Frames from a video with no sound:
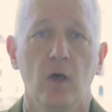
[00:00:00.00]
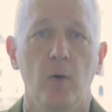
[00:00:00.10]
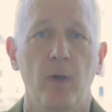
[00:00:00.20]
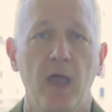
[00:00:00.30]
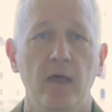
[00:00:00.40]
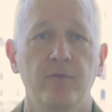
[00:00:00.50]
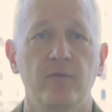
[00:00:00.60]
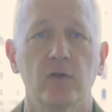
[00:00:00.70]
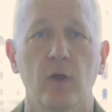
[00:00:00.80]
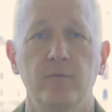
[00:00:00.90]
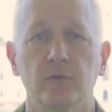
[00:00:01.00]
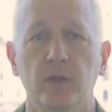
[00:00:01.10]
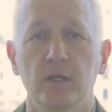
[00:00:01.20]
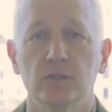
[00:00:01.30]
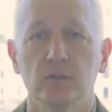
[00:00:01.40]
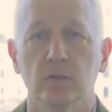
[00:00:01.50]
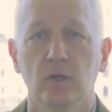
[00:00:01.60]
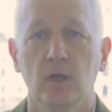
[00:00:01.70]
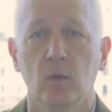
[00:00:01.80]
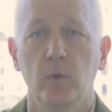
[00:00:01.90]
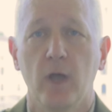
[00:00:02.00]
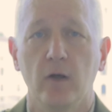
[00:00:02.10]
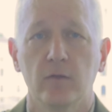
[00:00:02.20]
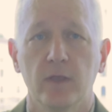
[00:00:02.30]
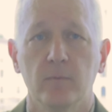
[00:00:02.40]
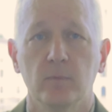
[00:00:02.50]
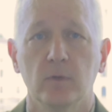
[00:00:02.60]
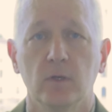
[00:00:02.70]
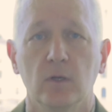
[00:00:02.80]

On behalf of a grateful nation, we honor them,